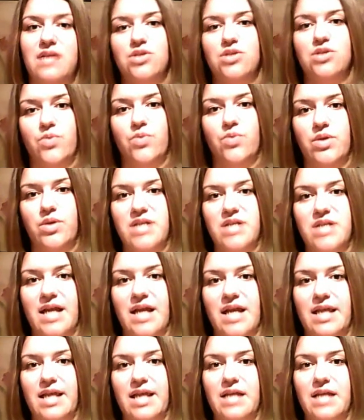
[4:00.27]
we're in
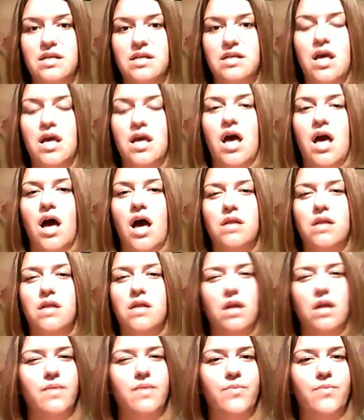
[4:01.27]
Thailand. A
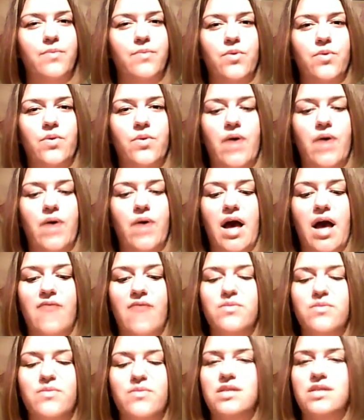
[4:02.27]
lot of people have a
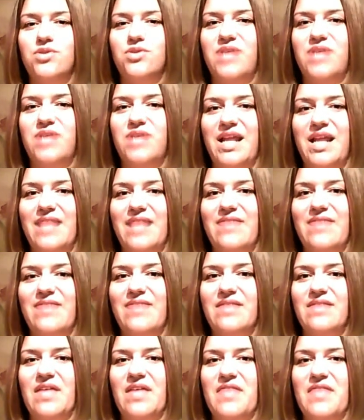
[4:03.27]
misunderstanding and
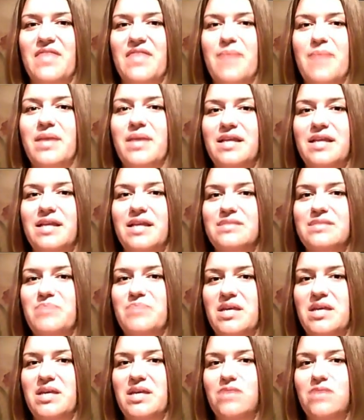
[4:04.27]
think that that money is
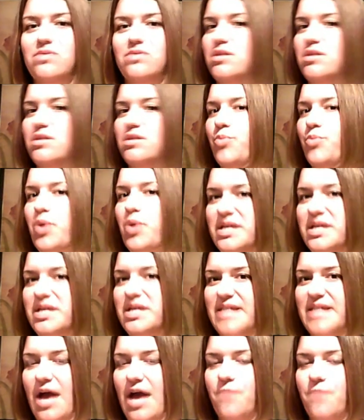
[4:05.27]
being used to support us
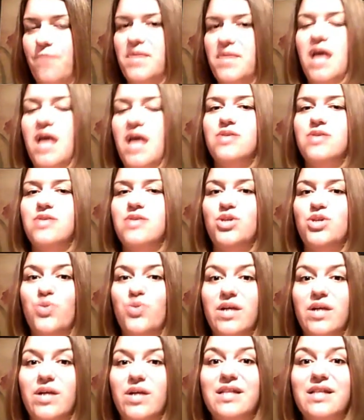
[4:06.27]
now. So I do
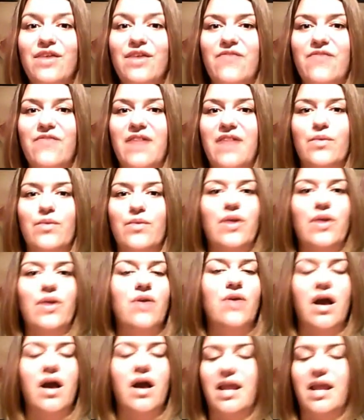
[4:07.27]
want to clarify that we are
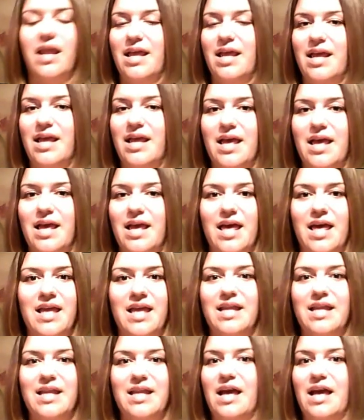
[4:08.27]
not getting
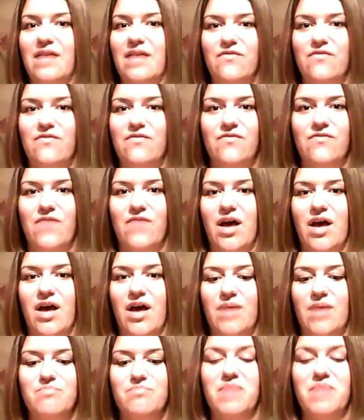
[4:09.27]
any kind of
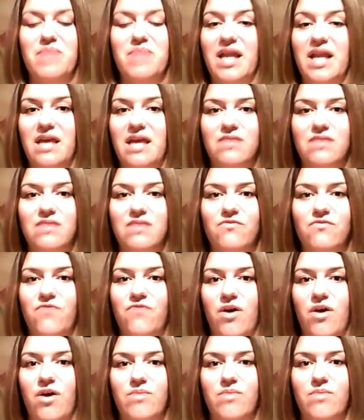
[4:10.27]
money
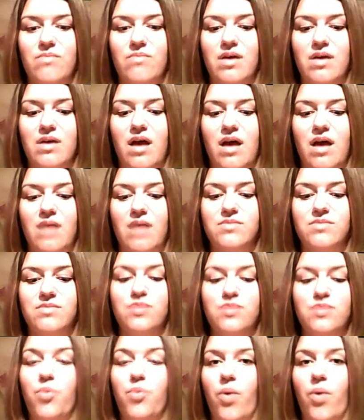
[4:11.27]
from
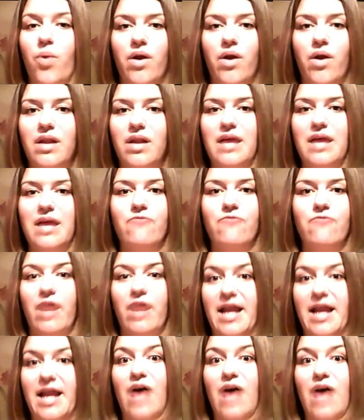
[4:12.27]
support right
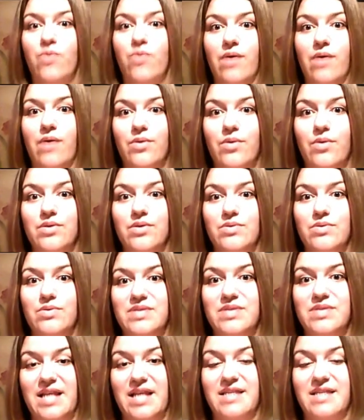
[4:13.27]
now while we're
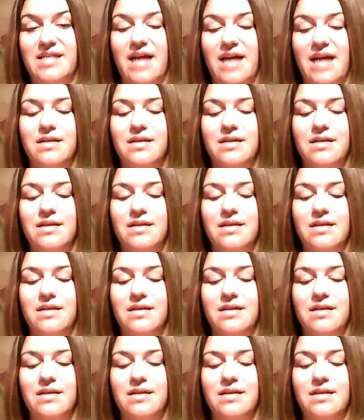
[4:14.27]
stateside.